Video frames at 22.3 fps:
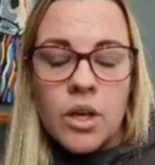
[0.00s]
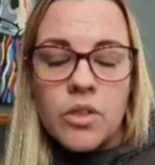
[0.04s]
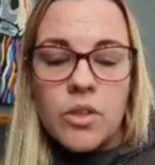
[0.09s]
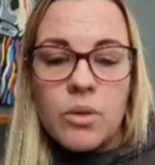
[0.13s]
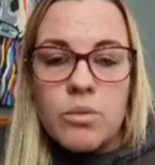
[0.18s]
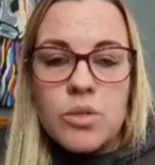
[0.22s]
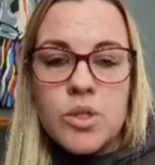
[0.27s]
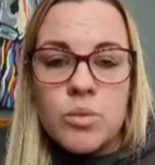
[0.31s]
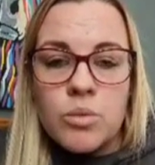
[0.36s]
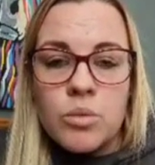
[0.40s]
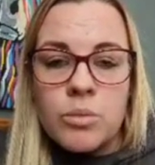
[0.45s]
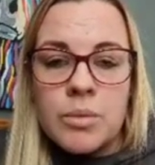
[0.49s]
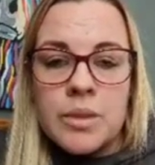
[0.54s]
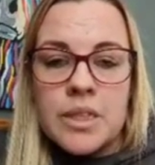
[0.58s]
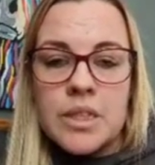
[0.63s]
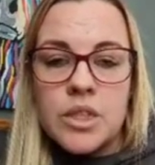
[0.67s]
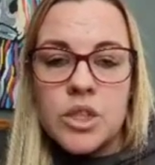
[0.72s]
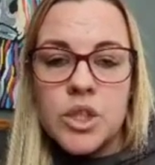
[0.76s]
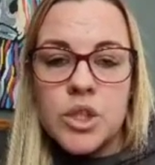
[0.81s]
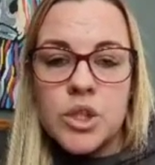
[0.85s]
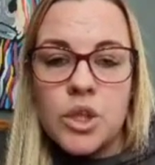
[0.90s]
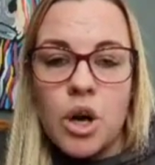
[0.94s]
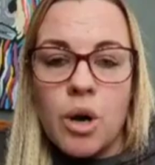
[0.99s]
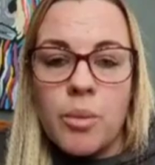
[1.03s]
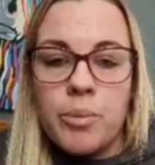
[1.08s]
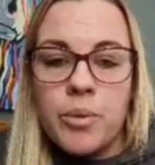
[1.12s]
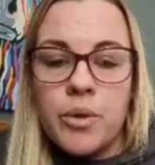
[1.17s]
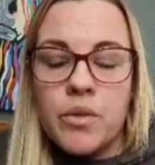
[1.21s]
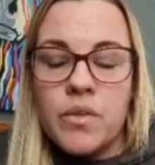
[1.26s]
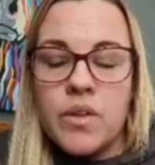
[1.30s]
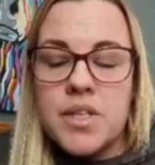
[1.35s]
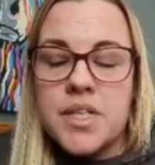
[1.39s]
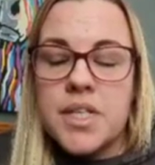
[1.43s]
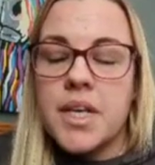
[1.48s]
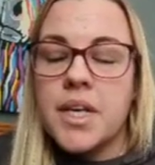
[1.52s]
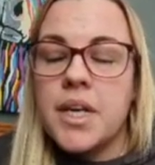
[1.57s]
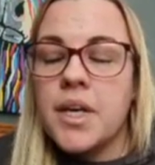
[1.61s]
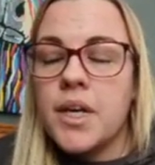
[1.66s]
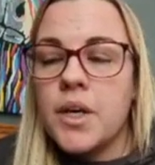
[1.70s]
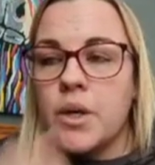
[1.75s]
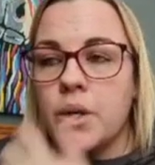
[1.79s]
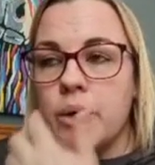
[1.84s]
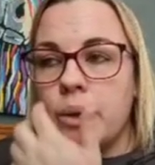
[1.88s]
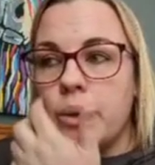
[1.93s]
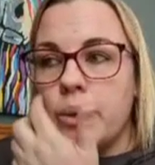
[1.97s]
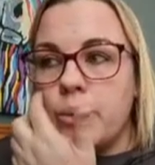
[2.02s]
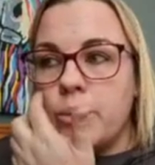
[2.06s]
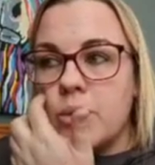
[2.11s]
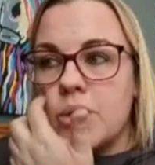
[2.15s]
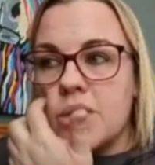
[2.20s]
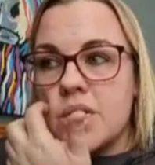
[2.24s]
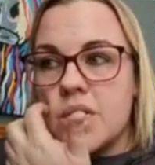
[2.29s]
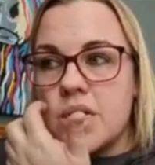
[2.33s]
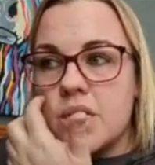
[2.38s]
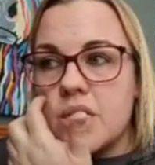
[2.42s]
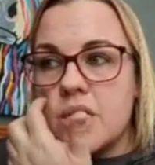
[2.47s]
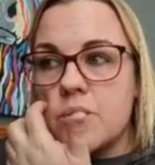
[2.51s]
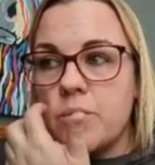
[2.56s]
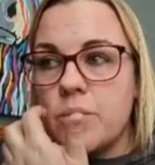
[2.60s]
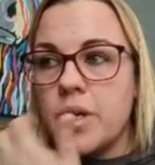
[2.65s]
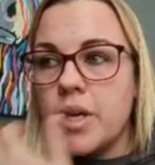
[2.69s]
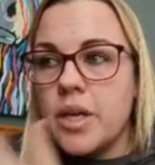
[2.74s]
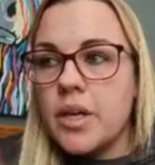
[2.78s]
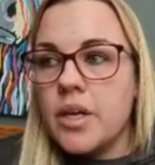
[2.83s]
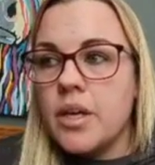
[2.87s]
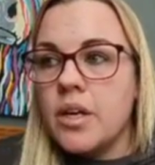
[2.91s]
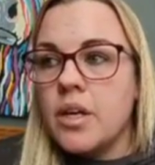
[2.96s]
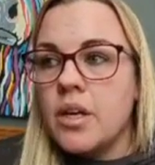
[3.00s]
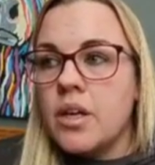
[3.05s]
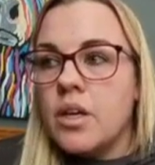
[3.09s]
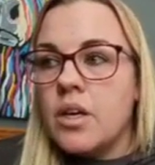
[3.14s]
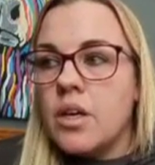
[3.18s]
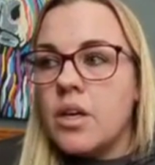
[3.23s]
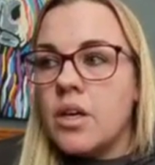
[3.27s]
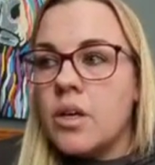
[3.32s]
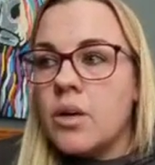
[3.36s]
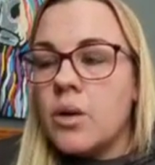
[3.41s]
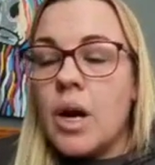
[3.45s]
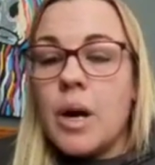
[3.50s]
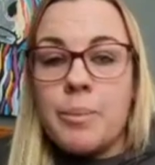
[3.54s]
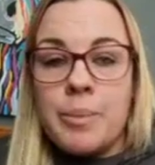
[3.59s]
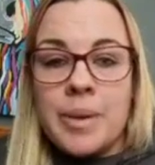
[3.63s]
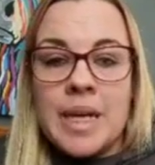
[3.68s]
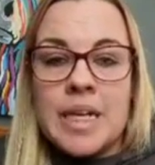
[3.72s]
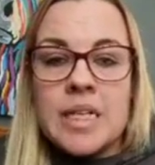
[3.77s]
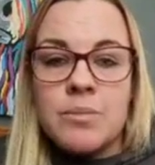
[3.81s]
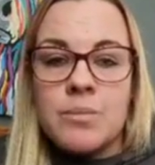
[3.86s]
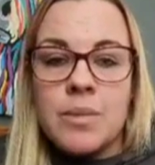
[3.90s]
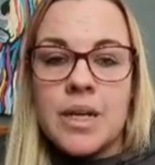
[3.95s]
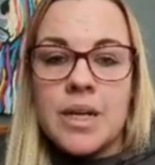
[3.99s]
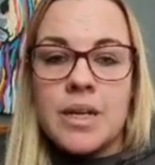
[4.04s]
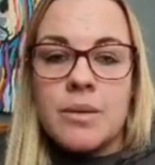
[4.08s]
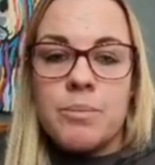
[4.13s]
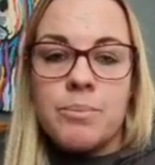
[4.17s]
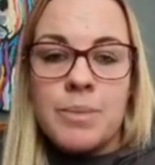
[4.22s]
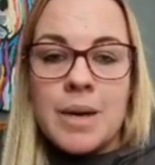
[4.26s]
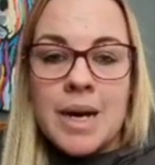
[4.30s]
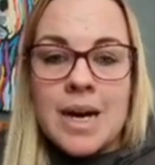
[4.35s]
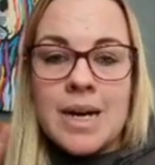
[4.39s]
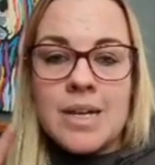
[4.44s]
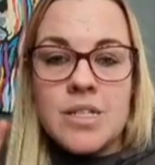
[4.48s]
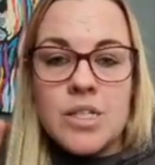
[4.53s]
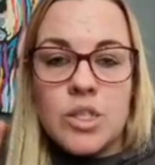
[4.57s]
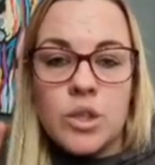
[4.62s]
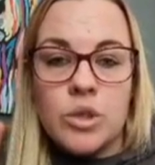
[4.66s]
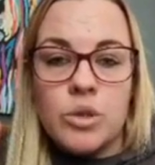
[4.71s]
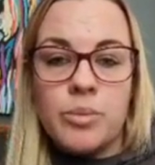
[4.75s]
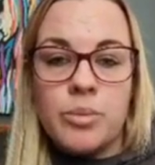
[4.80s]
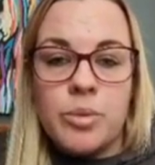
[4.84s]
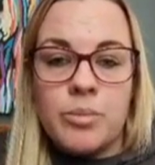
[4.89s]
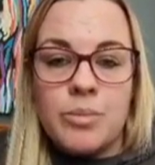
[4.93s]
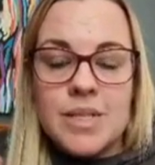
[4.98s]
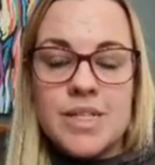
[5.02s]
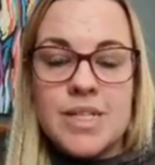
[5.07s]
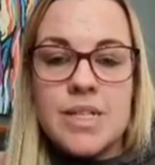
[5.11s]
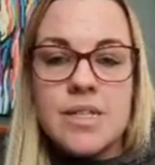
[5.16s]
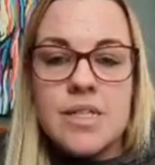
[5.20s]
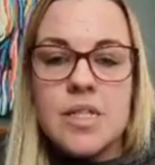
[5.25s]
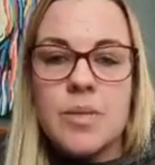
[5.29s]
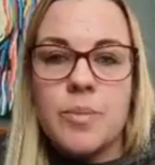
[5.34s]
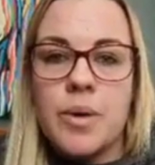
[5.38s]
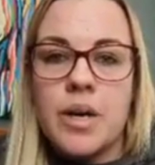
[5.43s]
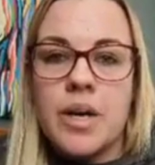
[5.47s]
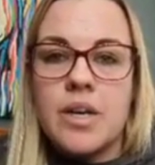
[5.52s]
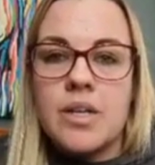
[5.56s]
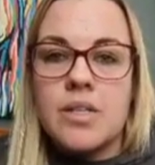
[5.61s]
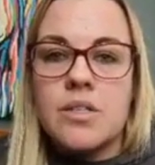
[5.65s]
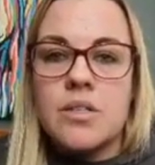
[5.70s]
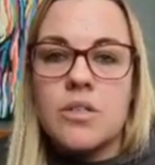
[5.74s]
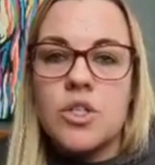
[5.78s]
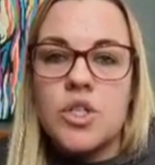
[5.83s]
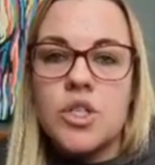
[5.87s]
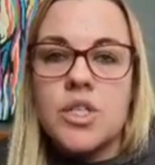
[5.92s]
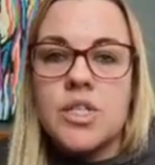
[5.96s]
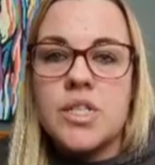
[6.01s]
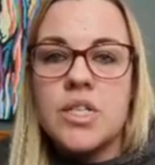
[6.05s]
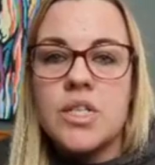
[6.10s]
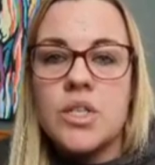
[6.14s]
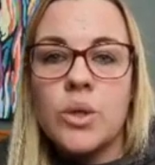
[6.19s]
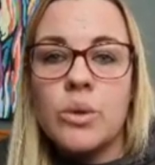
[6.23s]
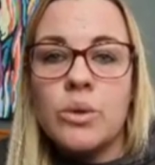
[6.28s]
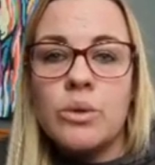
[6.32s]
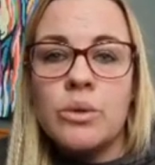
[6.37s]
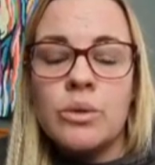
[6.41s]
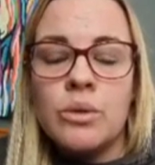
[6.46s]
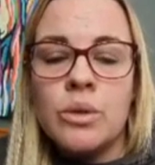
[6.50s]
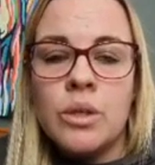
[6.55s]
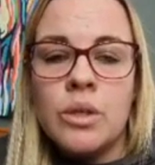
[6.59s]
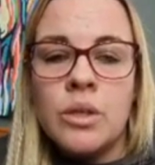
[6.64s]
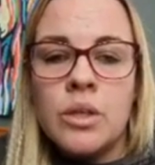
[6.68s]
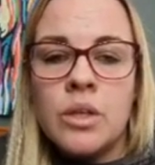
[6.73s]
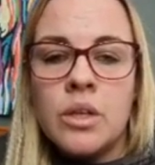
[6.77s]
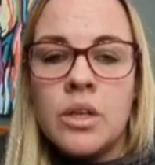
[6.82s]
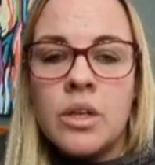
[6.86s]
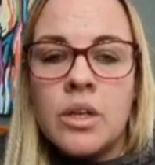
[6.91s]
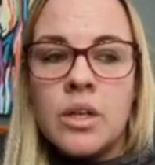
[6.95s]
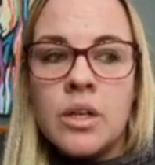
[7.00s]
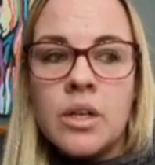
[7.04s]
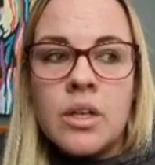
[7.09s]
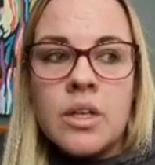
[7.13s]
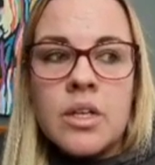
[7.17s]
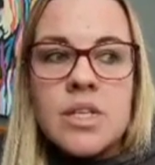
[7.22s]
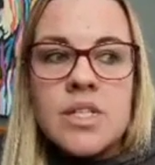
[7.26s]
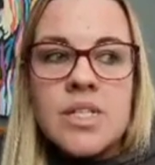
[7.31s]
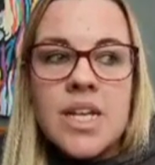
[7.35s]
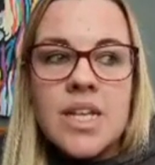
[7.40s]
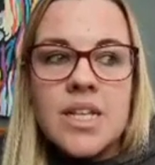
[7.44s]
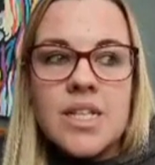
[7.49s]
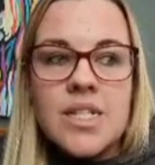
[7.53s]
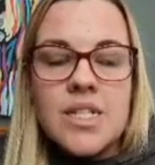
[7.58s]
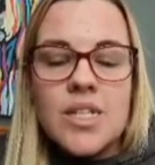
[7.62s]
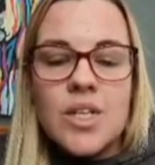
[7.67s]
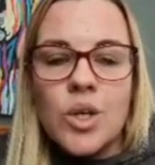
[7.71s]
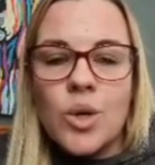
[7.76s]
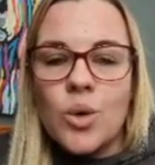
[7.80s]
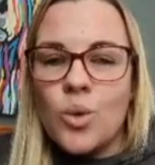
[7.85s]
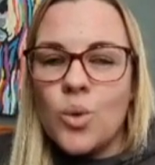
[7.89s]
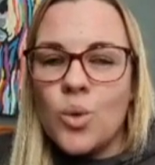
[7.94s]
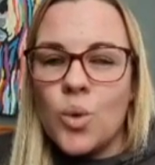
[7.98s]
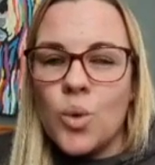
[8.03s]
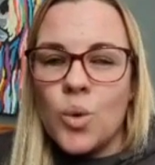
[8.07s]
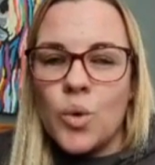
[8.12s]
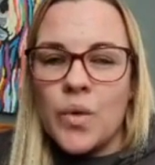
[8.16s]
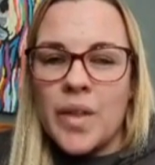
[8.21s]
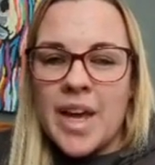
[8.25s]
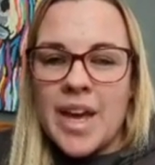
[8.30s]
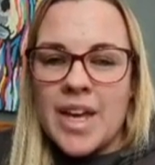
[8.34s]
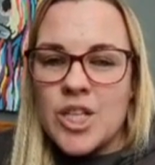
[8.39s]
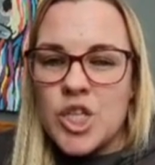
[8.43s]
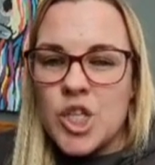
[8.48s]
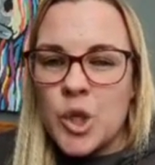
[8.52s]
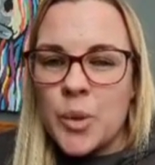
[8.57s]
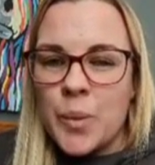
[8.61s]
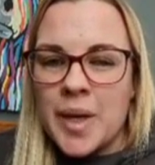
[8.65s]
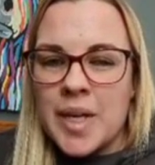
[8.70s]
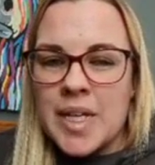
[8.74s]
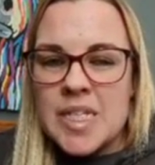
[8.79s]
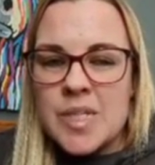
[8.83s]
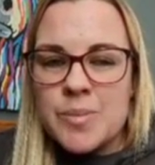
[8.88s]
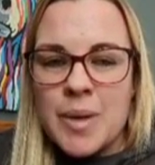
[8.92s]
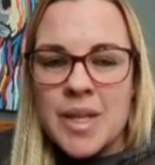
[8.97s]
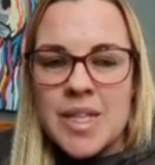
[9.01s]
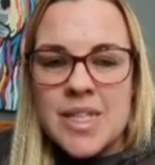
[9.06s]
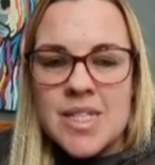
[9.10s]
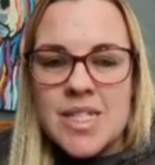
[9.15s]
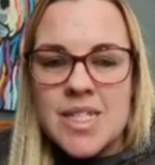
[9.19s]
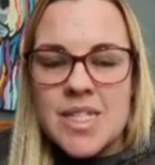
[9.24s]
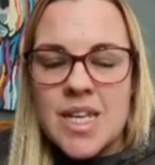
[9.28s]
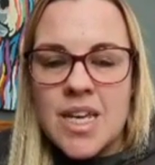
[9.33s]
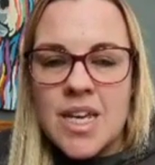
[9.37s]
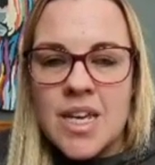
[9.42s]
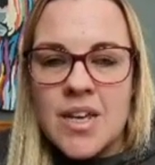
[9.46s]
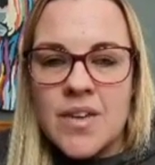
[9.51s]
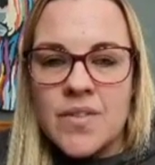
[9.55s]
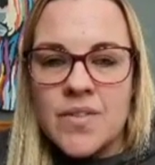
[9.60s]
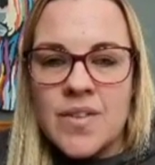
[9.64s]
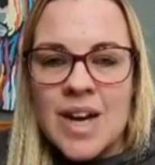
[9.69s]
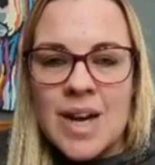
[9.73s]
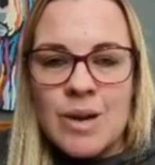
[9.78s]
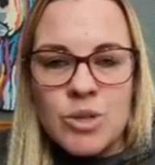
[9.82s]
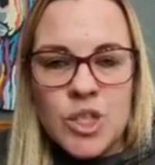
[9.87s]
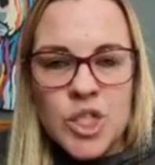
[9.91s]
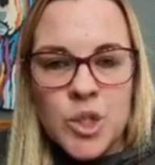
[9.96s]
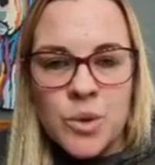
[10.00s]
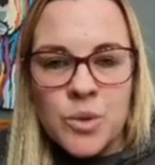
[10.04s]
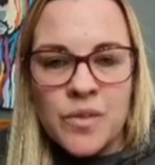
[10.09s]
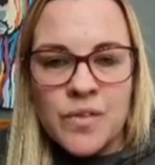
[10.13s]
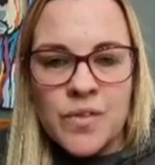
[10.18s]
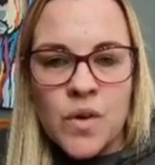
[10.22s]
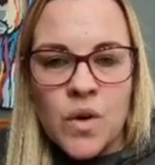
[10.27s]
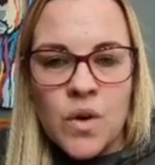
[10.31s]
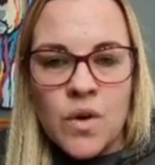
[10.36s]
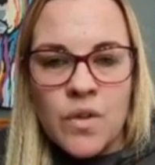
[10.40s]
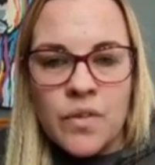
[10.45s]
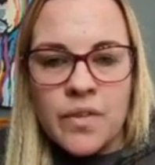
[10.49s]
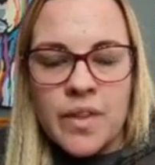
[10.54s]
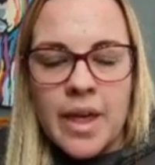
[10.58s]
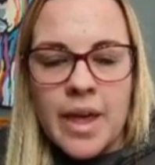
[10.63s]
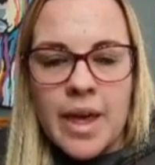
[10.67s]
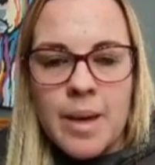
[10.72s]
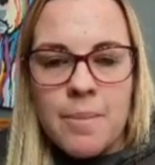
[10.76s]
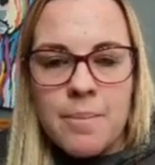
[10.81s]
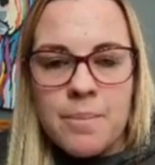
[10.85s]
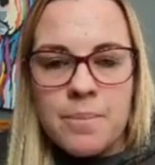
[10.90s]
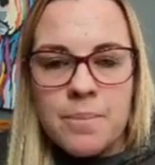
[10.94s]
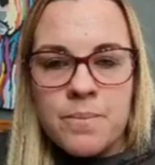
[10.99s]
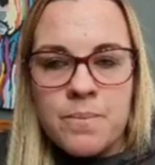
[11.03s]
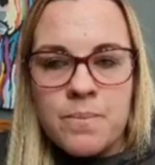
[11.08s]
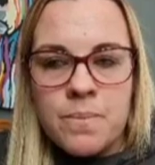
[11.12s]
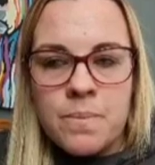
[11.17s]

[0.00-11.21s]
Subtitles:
There was a woman in a shop the other day who said to me, I picked my parcel up, my Scentsy parcel, and she said, oh, Scentsy, oh, they're too expensive. How do you afford them?